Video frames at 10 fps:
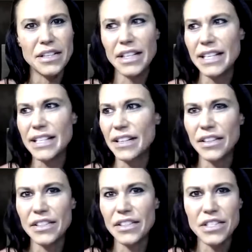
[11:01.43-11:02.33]
cookies
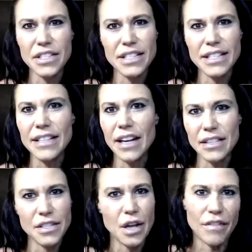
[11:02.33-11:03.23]
are just
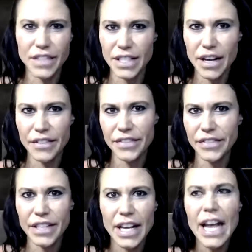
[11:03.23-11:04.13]
not soft enough.
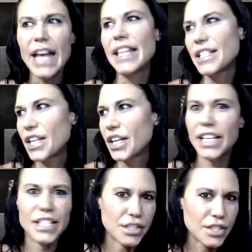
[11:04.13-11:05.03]
These
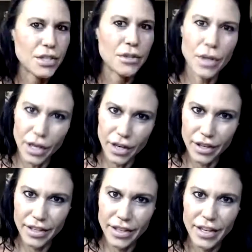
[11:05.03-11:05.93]
cookies are too
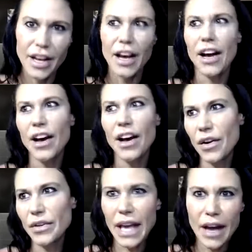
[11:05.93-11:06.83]
hard.
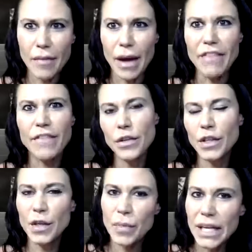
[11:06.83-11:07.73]
Oh yeah, my food
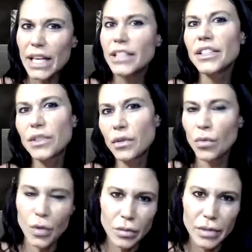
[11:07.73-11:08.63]
could be a little
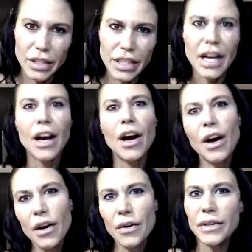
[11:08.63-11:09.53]
warmer.
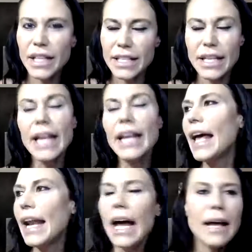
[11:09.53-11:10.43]
Oh, this and
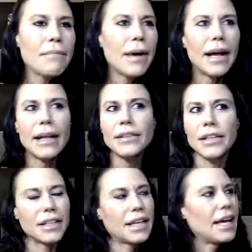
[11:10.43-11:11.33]
I'm
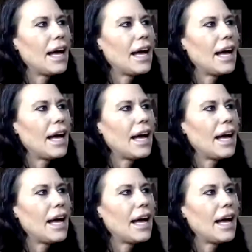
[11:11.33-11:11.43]
look,